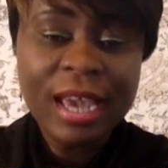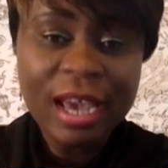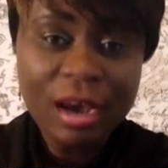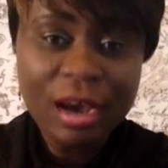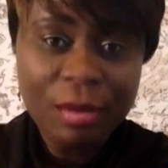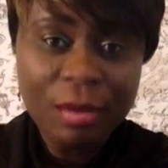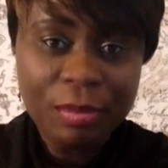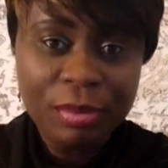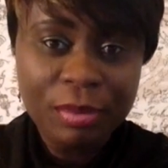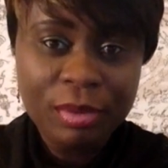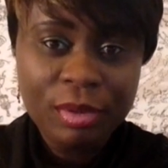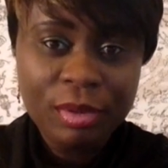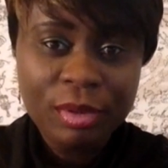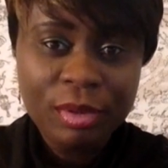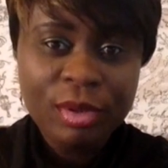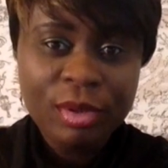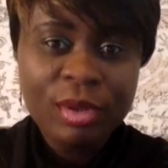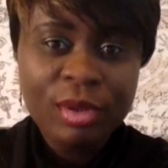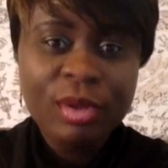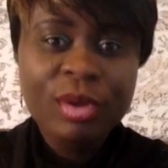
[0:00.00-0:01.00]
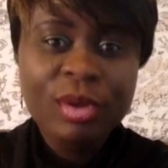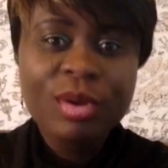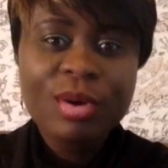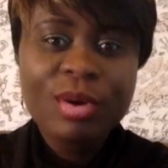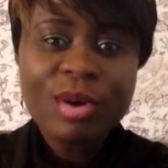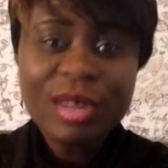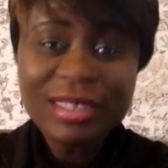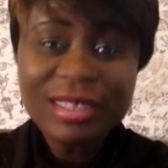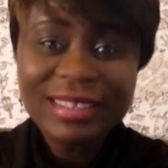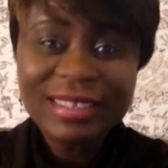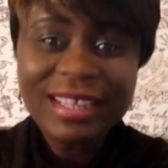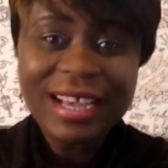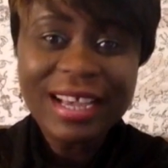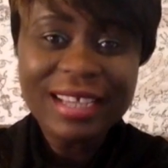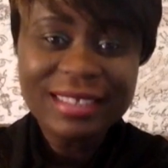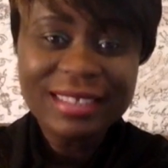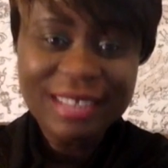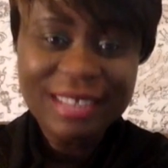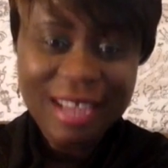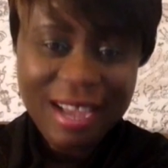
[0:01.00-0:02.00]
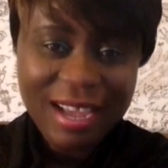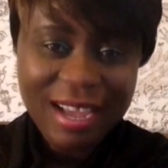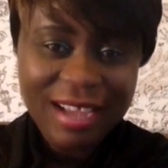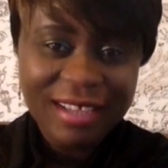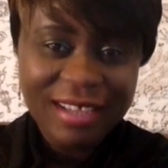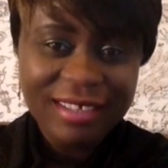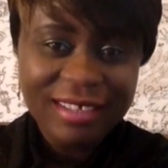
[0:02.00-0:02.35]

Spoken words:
help, contact her.